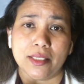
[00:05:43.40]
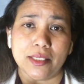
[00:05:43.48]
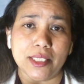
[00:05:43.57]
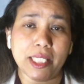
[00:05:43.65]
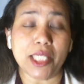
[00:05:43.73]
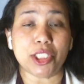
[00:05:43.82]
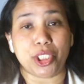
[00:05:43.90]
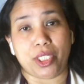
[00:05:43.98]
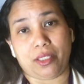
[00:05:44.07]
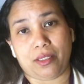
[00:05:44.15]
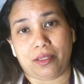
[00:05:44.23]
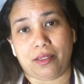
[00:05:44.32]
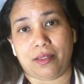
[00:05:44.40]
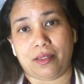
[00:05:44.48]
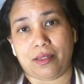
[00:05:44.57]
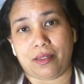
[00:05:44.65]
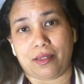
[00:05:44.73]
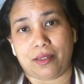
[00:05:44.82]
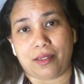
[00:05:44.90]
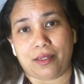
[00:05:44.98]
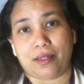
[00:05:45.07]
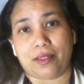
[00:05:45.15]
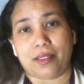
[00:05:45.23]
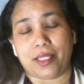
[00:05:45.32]
teaching.
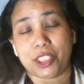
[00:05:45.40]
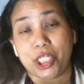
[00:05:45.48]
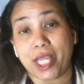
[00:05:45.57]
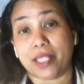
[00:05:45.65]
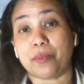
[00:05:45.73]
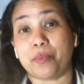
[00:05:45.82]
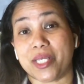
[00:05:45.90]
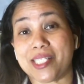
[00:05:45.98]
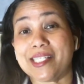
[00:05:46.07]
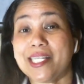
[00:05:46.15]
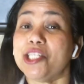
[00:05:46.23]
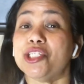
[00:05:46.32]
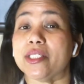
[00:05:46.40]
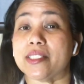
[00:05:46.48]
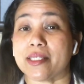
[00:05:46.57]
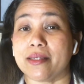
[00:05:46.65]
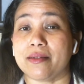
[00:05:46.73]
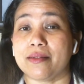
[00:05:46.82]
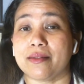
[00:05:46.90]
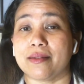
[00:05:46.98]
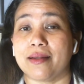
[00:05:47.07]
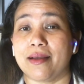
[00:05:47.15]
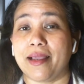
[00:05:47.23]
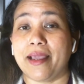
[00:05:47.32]
She had the best teaching skill
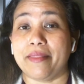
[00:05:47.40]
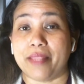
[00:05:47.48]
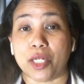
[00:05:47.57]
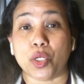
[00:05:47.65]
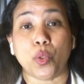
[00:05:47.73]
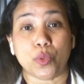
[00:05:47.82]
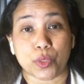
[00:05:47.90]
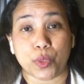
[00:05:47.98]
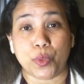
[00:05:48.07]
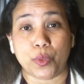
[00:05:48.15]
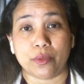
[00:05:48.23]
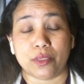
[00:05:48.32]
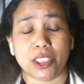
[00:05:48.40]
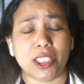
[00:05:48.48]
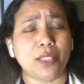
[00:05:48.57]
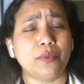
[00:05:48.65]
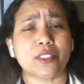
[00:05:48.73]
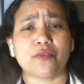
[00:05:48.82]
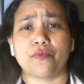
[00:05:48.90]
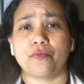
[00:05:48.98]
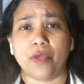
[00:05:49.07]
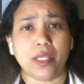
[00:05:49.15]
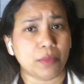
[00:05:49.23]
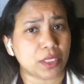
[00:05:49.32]
in that whole school. She was
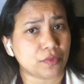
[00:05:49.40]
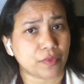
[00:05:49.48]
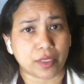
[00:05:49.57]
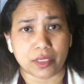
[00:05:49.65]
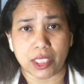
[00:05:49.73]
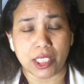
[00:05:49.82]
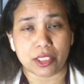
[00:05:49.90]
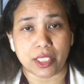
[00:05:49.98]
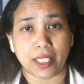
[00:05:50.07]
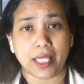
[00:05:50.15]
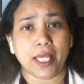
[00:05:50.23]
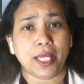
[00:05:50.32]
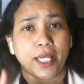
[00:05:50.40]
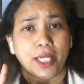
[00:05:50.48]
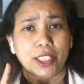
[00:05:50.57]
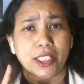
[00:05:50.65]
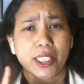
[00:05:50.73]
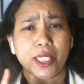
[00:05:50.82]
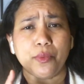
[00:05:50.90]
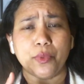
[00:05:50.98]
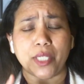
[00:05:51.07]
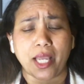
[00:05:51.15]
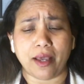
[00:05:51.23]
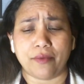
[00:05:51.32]
famous for her teaching. She
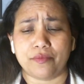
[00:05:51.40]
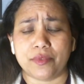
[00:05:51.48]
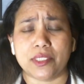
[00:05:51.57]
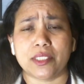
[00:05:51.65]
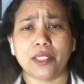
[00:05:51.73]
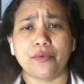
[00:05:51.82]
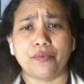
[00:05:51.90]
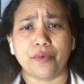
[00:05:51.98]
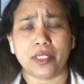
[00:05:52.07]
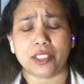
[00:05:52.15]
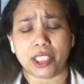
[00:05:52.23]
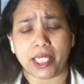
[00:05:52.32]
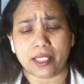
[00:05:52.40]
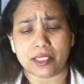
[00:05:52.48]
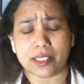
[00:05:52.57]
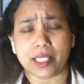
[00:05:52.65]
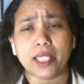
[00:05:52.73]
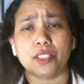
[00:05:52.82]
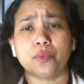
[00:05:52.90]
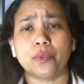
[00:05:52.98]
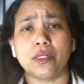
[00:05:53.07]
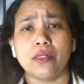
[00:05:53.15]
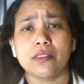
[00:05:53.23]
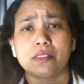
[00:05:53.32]
had sight
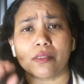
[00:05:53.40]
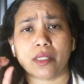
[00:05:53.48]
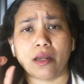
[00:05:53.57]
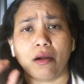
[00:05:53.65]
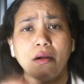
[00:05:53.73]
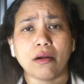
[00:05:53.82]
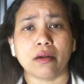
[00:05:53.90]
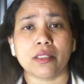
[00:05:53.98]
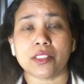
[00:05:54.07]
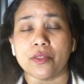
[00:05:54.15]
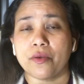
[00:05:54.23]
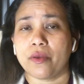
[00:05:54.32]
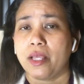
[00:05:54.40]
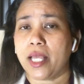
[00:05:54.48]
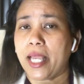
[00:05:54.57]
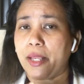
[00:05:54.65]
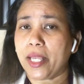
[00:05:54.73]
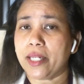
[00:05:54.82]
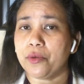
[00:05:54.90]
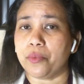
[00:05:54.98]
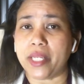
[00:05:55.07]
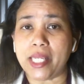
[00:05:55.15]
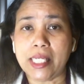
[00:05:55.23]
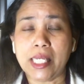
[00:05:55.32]
words, cards in a
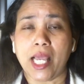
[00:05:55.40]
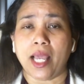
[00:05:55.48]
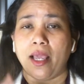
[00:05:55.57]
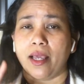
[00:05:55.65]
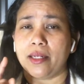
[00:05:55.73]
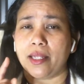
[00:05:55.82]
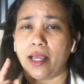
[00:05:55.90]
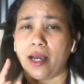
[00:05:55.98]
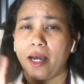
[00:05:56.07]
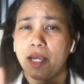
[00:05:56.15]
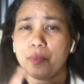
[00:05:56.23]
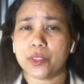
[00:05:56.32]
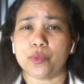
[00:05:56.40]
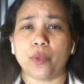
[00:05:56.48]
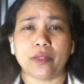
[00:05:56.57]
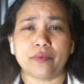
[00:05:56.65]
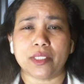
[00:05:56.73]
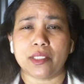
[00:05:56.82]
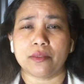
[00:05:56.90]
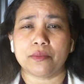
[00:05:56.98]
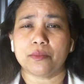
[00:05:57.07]
ring, and I was one of the